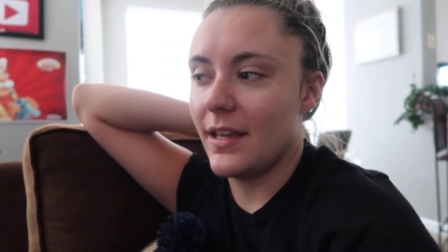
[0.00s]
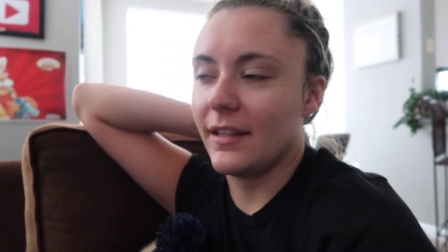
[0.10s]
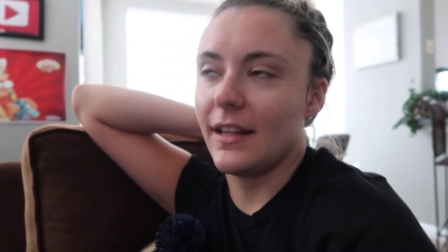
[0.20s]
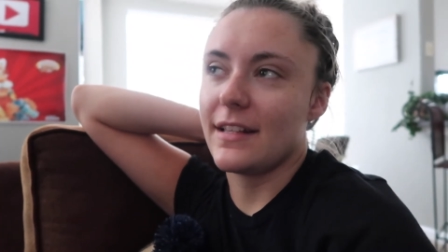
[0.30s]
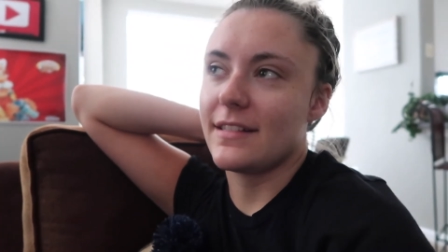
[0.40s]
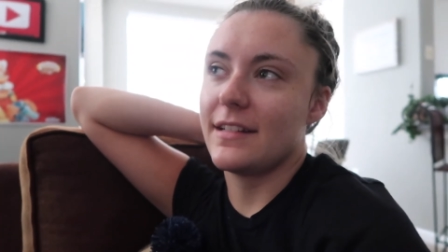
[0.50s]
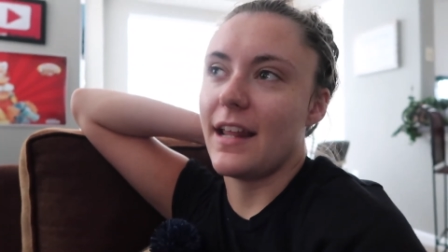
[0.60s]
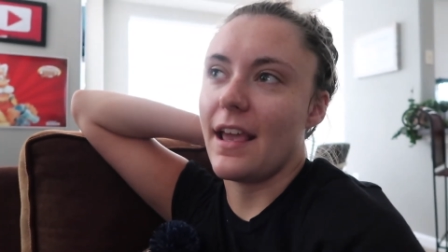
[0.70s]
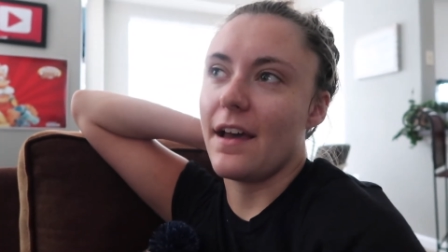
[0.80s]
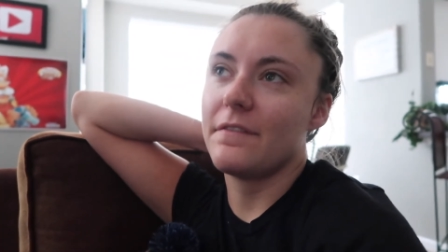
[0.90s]
Unless the
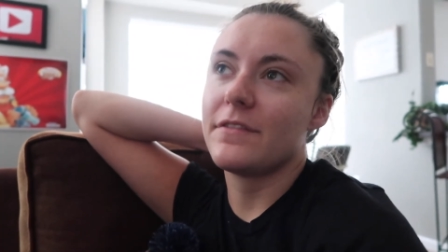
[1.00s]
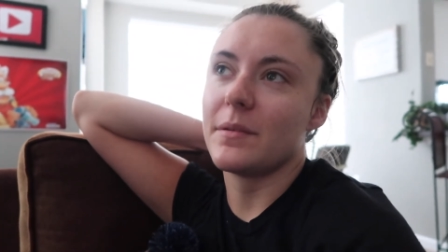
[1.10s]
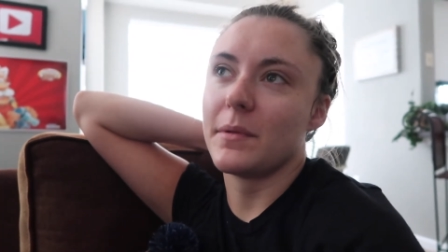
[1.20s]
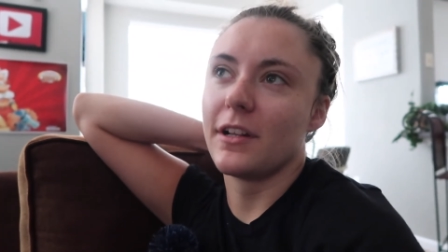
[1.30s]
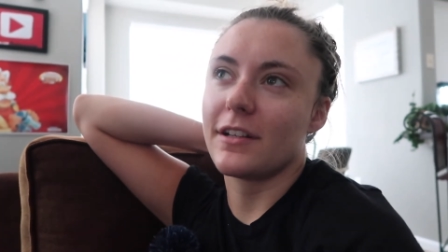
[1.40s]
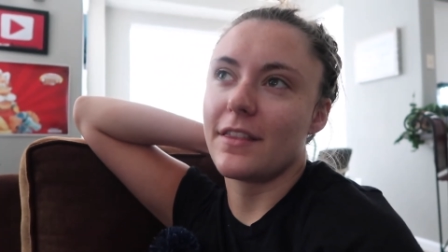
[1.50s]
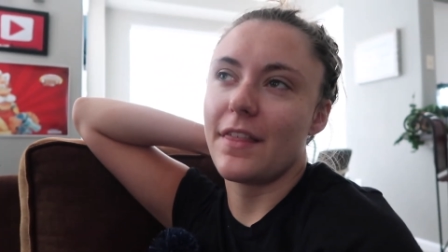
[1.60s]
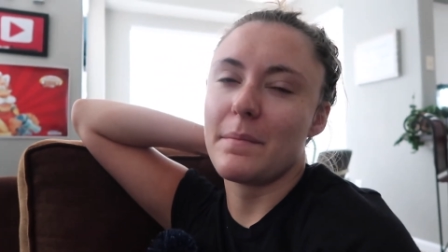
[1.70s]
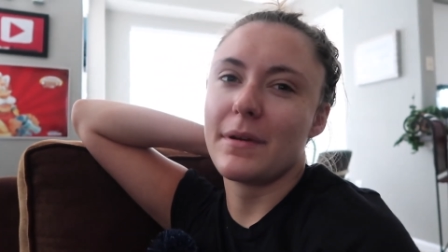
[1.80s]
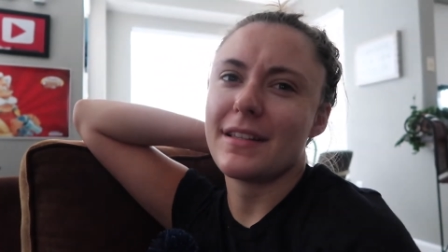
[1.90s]
day of, someone looks at
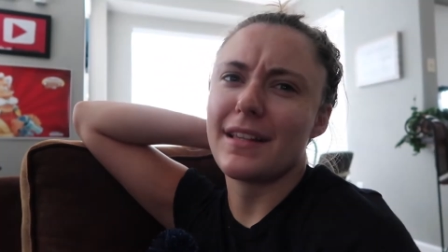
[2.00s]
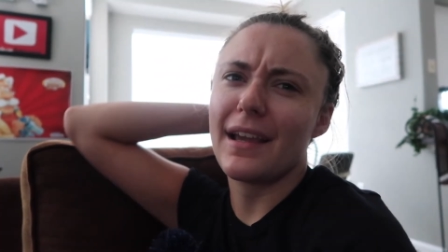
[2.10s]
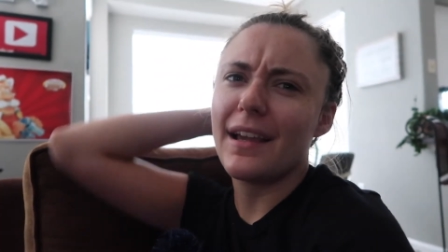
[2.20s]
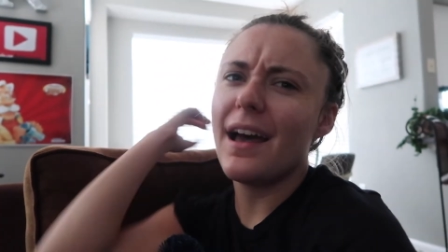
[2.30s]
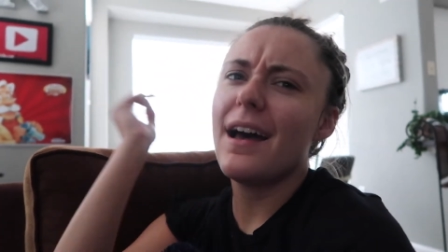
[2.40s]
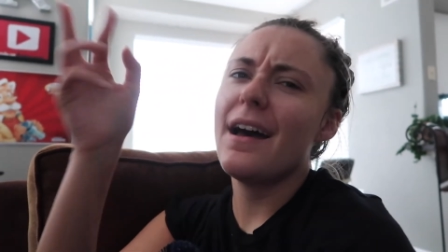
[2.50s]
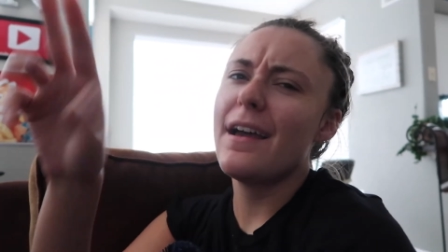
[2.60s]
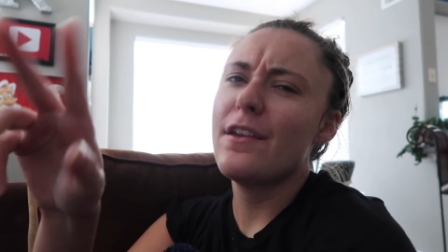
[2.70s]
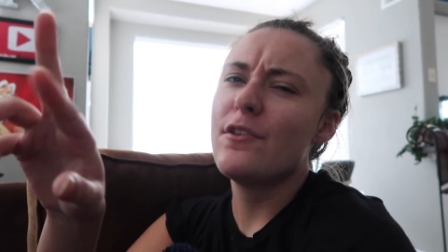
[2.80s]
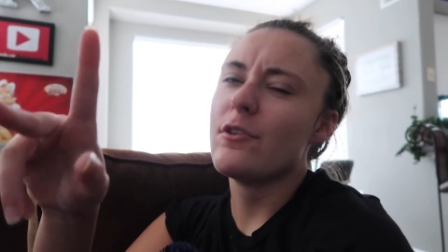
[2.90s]
them and is like, ah,
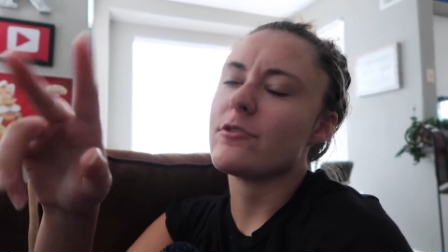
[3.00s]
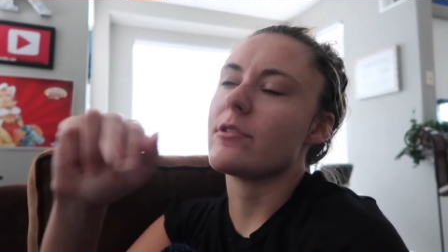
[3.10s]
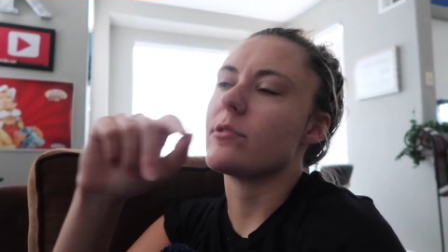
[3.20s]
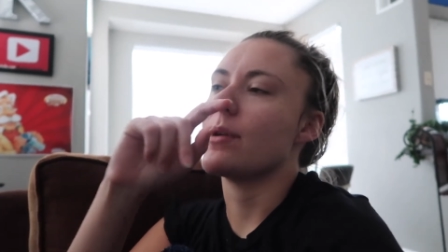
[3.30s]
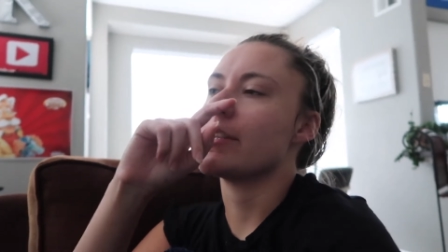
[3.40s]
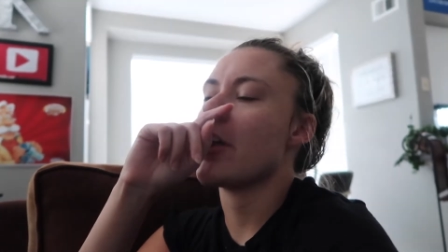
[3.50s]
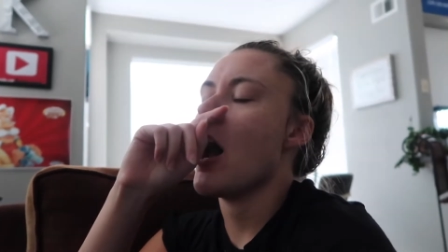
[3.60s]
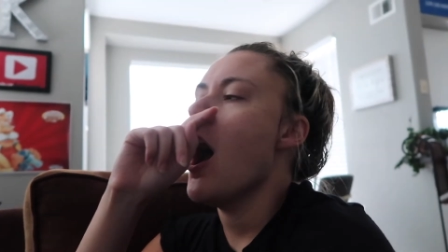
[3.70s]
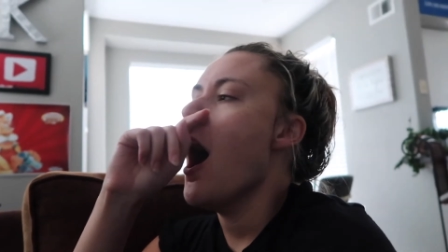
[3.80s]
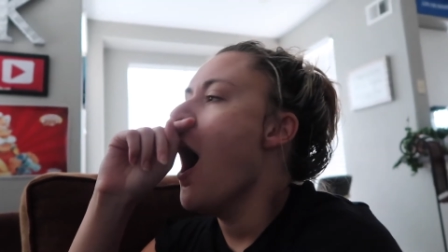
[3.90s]
you two should switch.
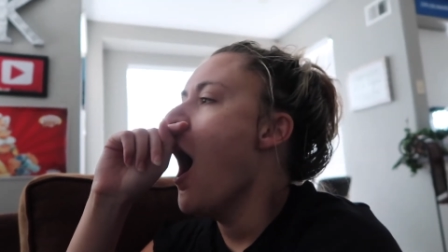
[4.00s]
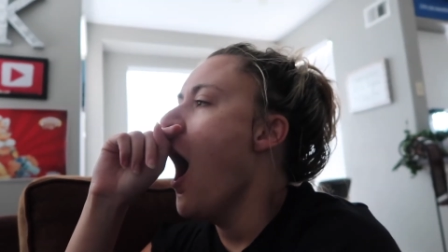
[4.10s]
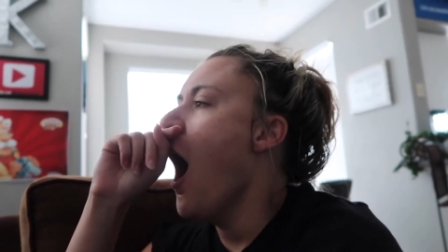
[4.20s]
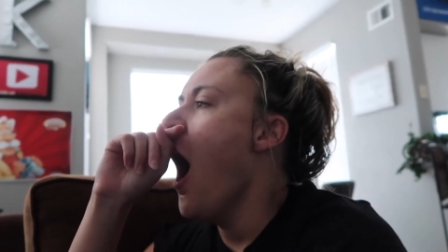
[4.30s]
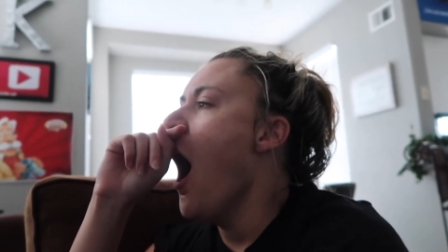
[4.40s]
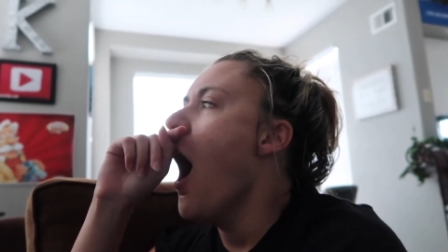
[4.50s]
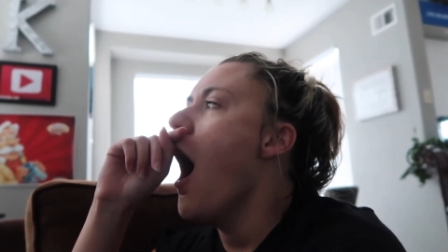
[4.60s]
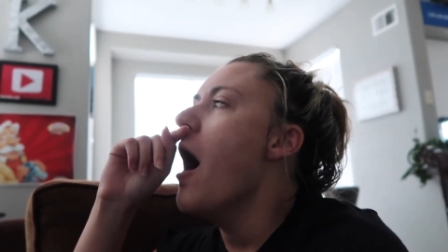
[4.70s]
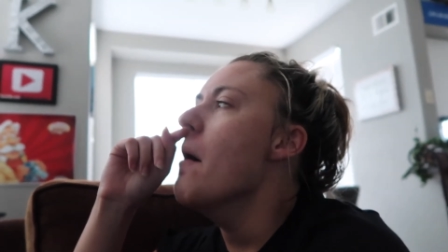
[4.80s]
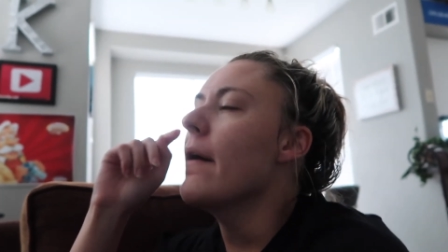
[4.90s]

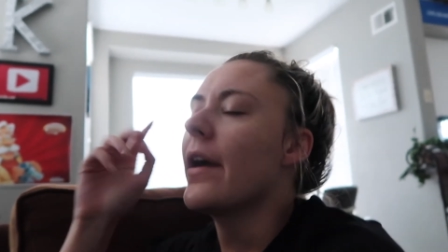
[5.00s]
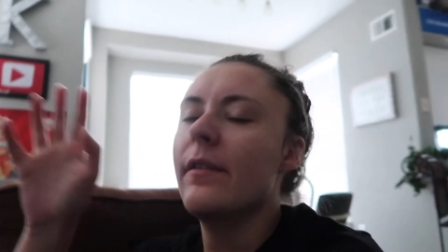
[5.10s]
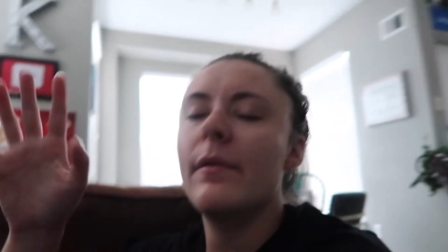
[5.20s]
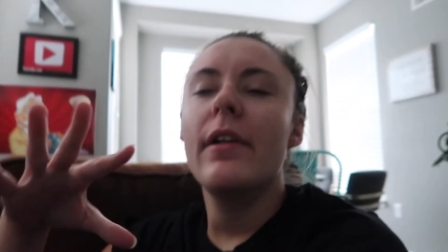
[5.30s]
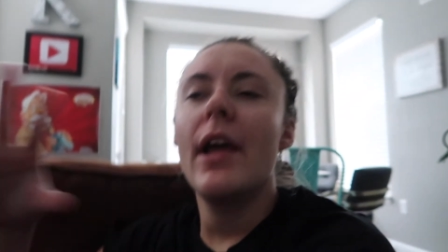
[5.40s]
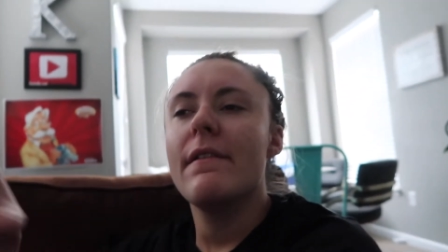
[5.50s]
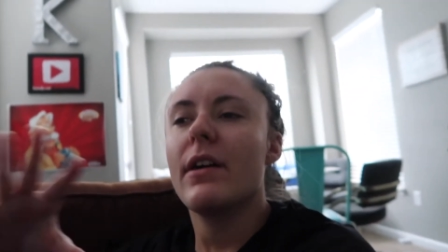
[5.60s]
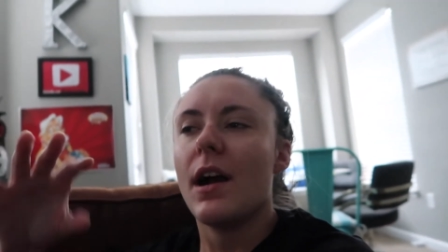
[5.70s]
Oh, because we only have a